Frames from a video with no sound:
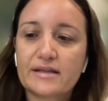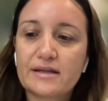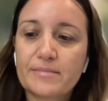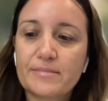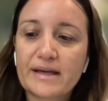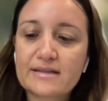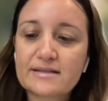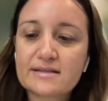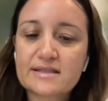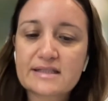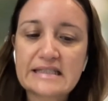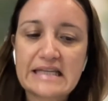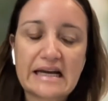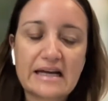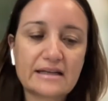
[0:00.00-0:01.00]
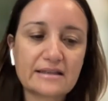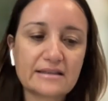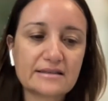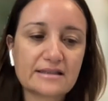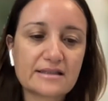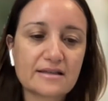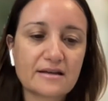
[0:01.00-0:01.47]
the biggest
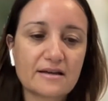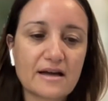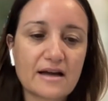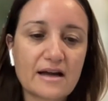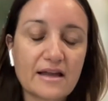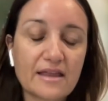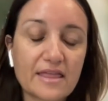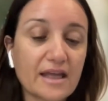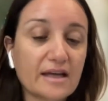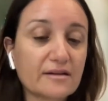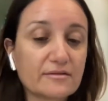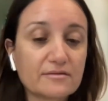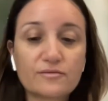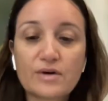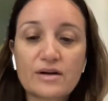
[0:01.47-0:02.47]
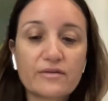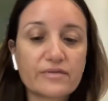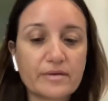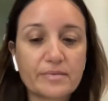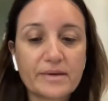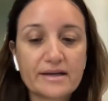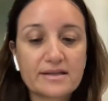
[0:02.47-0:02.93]
challenge, I think one of
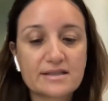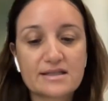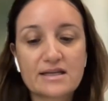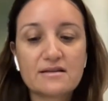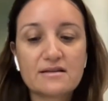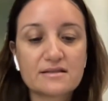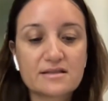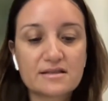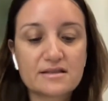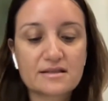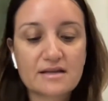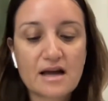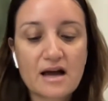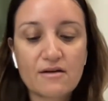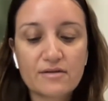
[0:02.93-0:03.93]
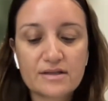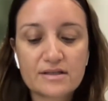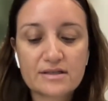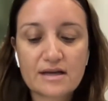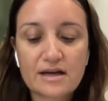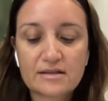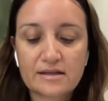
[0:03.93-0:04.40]
the biggest challenges now is
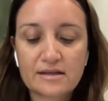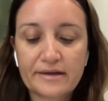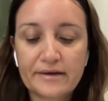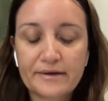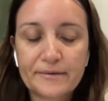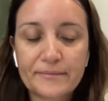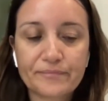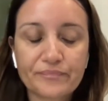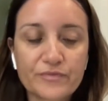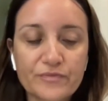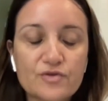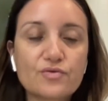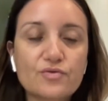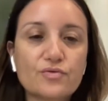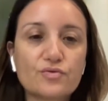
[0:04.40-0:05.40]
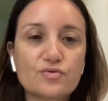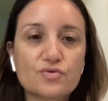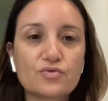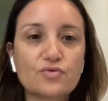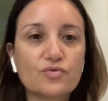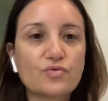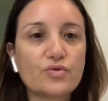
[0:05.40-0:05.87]
that
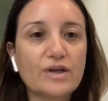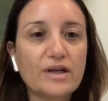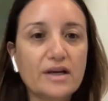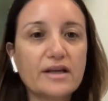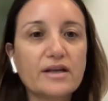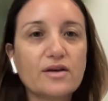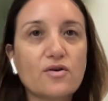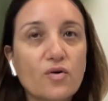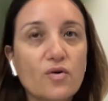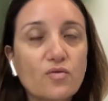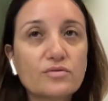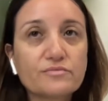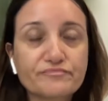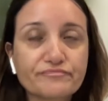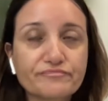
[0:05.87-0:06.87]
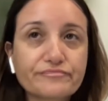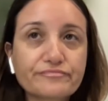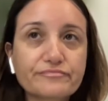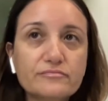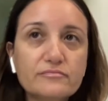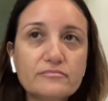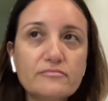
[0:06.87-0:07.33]
to really know
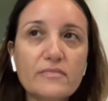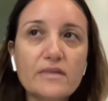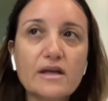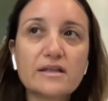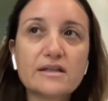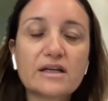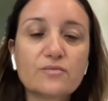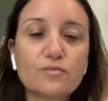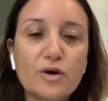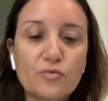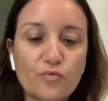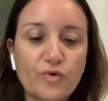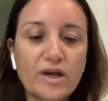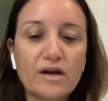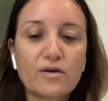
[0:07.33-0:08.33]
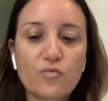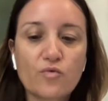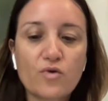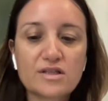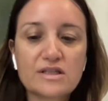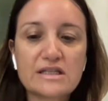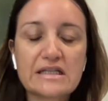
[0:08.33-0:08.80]
that what we are
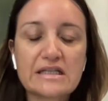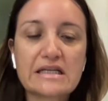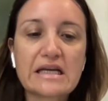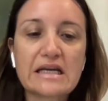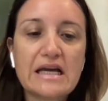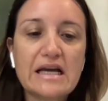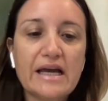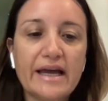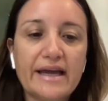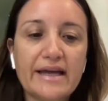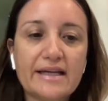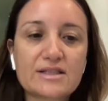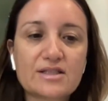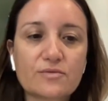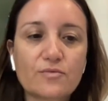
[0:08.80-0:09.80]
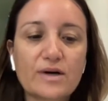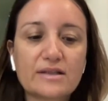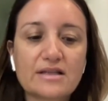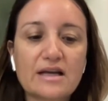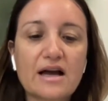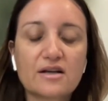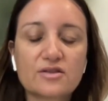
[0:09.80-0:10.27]
watching is
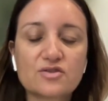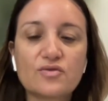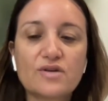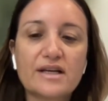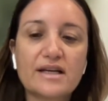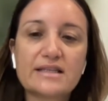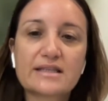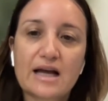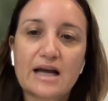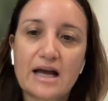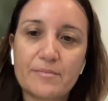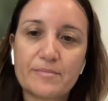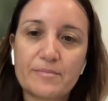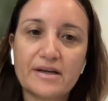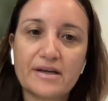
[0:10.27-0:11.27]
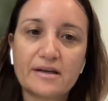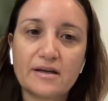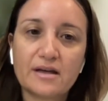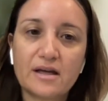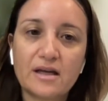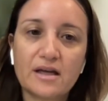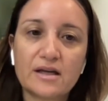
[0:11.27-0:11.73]
what actually is
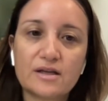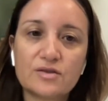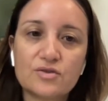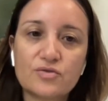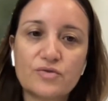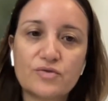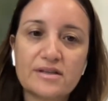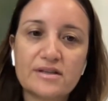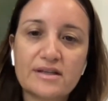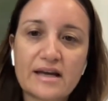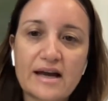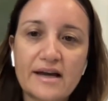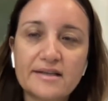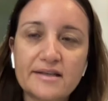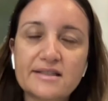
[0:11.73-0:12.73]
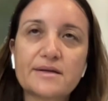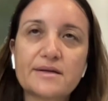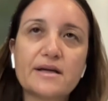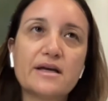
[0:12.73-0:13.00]
happening during the night.